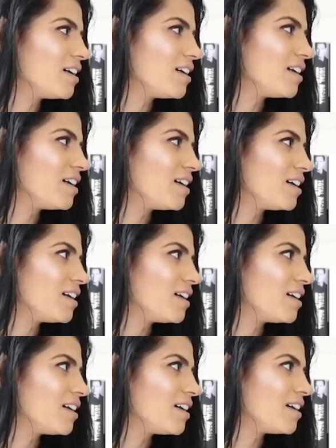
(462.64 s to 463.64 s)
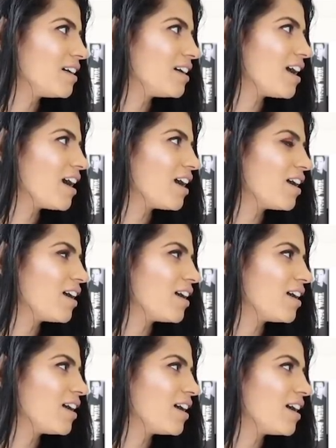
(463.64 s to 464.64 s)

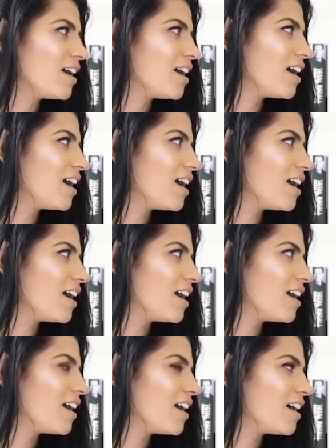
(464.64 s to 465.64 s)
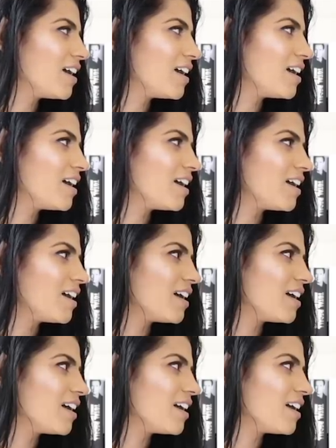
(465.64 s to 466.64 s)

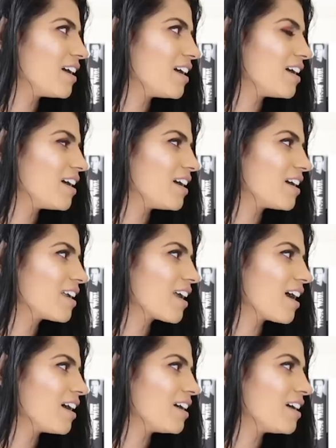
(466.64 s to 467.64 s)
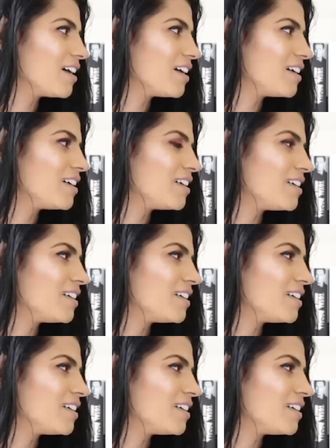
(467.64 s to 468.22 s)
The person shown says nothing.